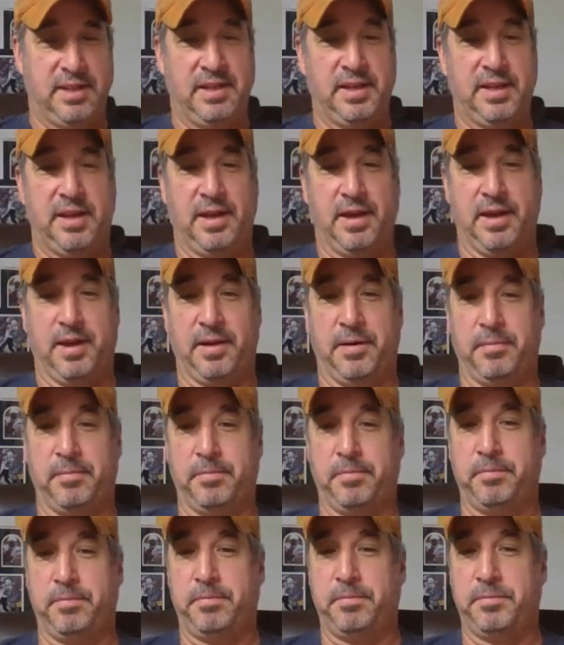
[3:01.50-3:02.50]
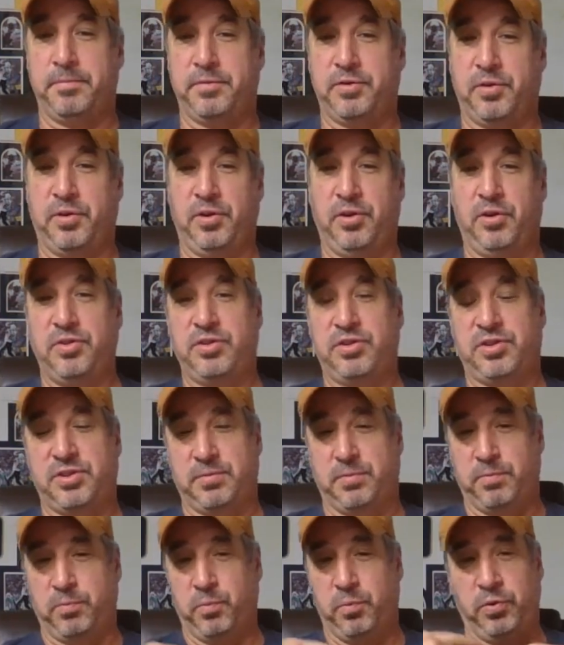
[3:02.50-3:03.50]
Um, so here are just
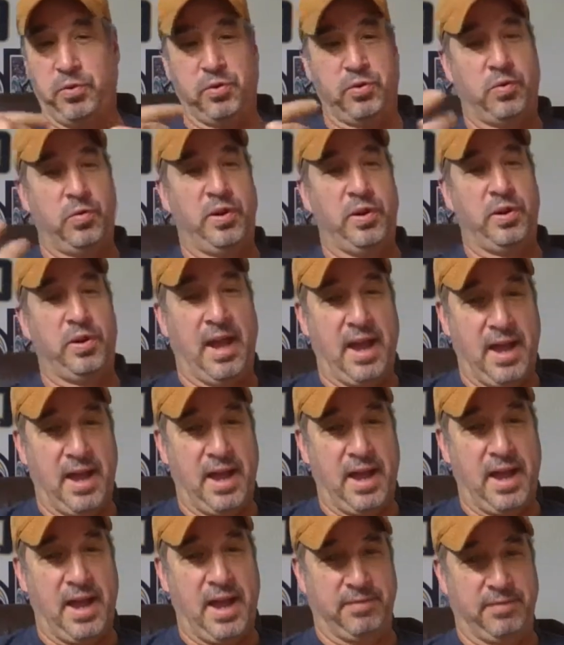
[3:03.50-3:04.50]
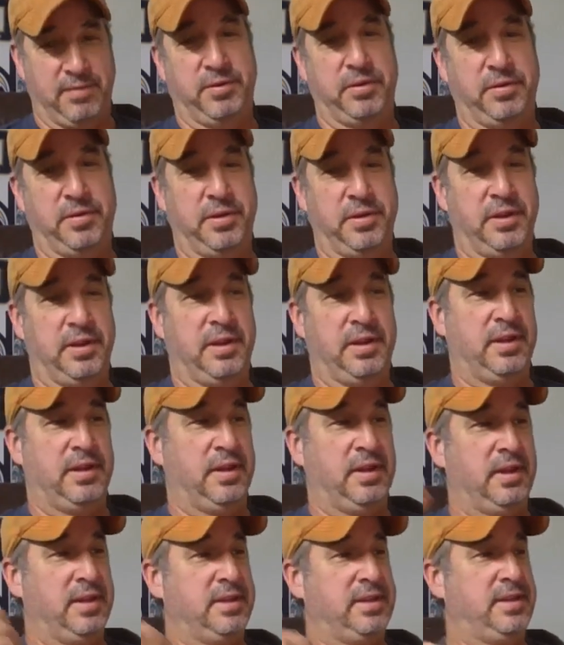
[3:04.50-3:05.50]
some real quick, high-level
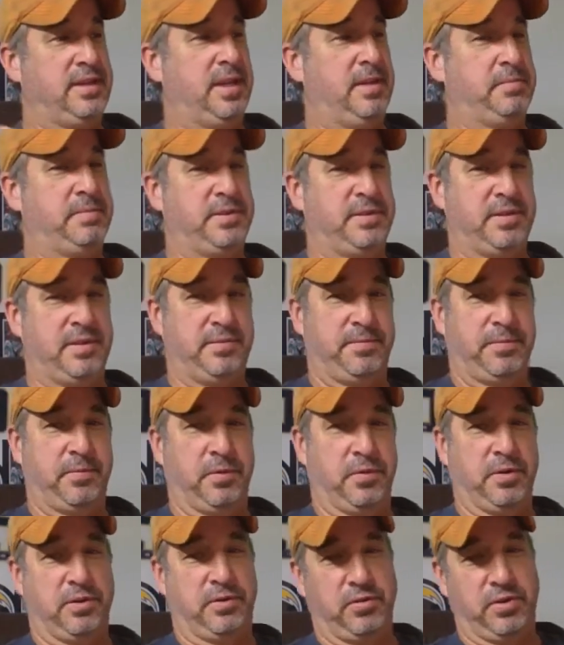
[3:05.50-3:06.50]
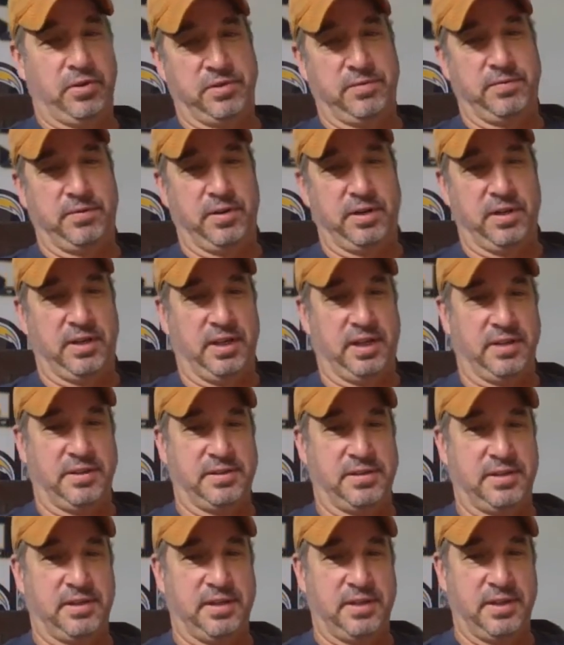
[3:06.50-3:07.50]
tips for nutrition for your
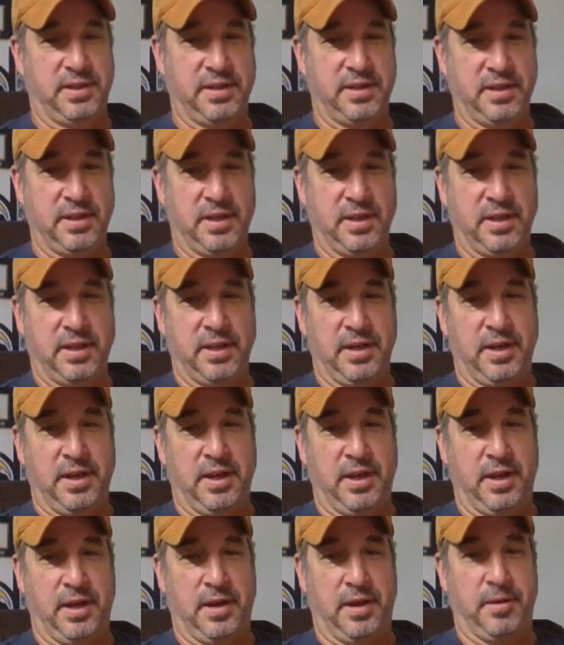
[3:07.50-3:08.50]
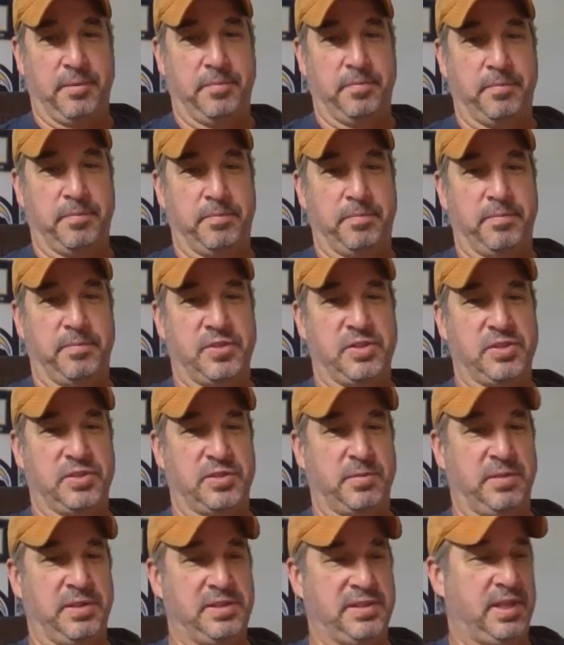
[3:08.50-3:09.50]
kids. So
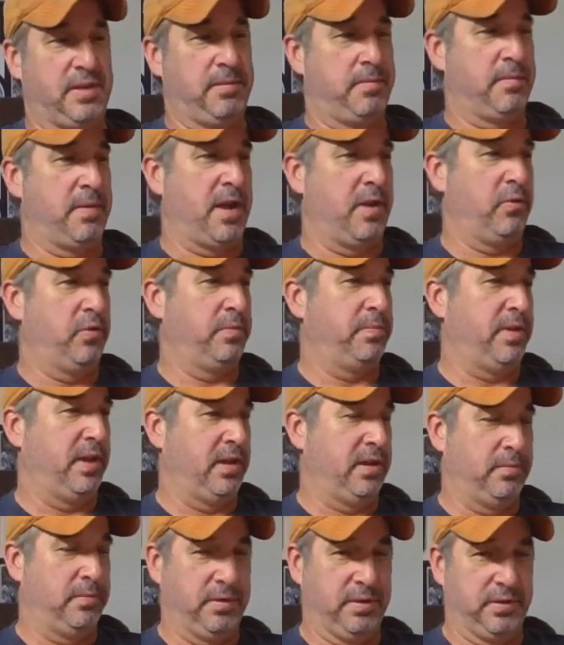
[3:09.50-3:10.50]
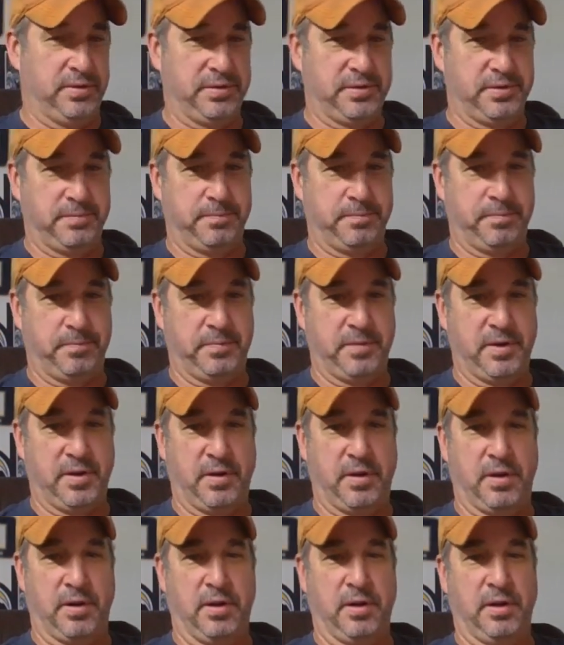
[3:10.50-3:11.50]
some things to keep in mind when you're planning your meals
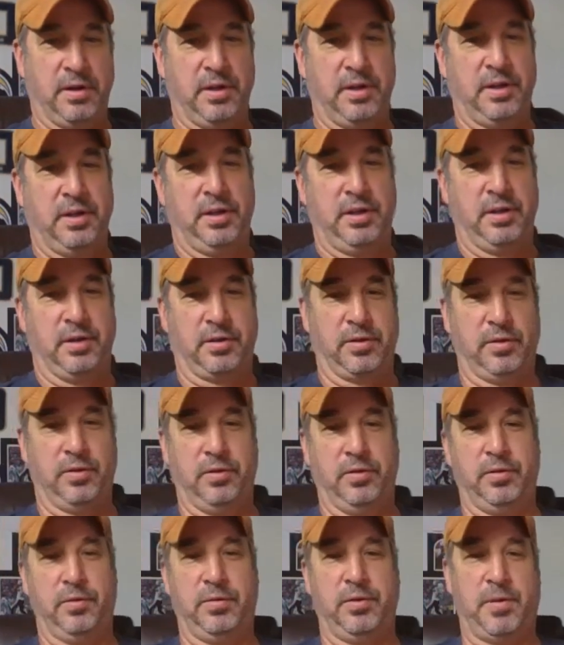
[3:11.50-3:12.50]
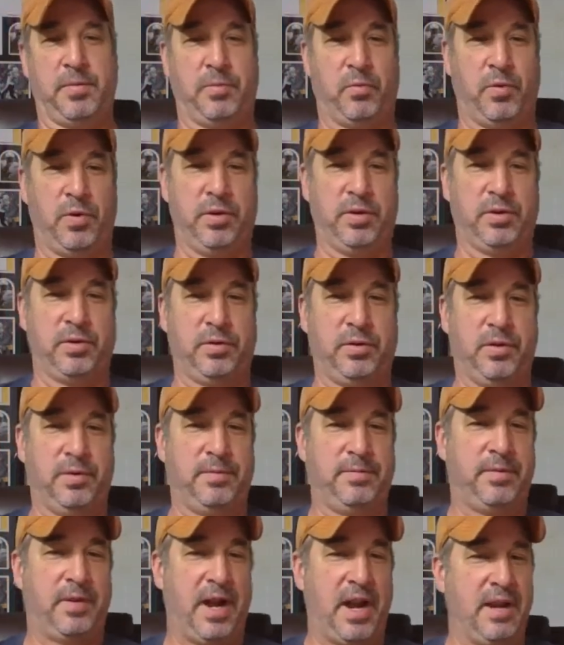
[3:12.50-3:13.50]
are number one, include a
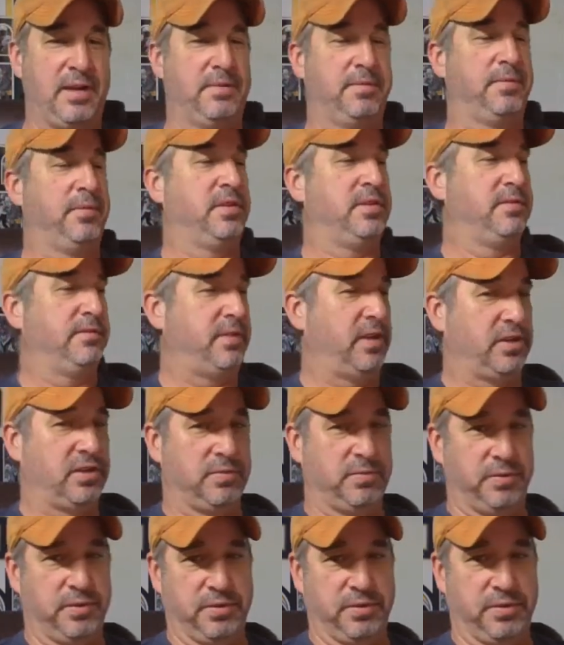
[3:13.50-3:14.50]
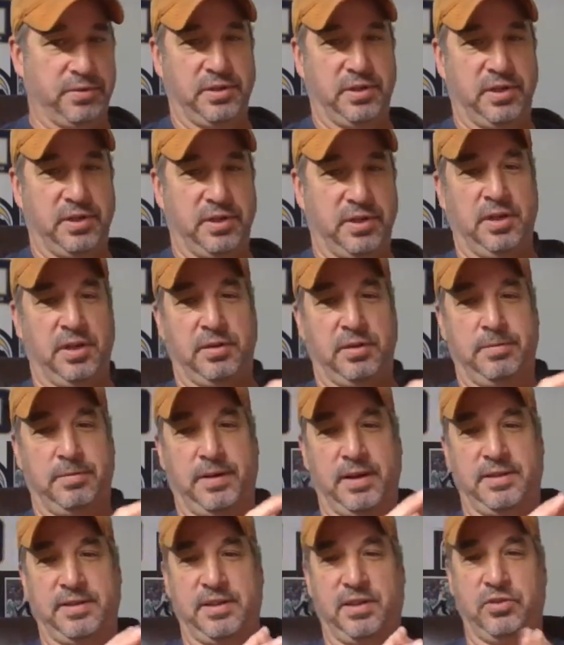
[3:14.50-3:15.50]
variety of fruits and vegetables to provide
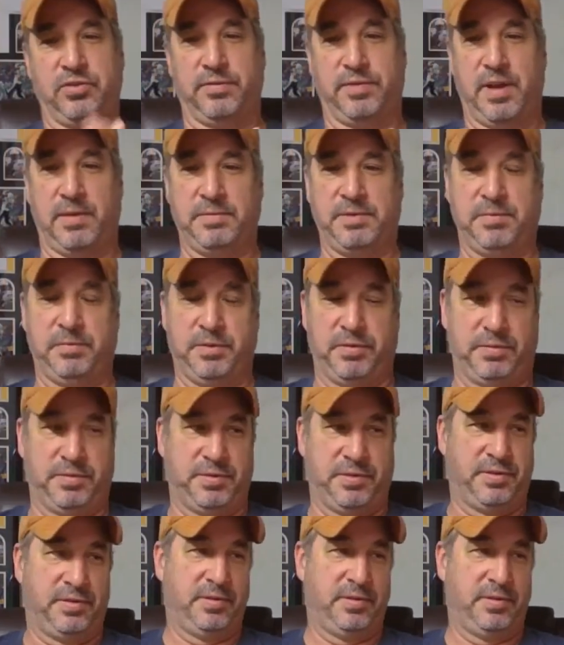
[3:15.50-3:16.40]
essential vitamins and minerals.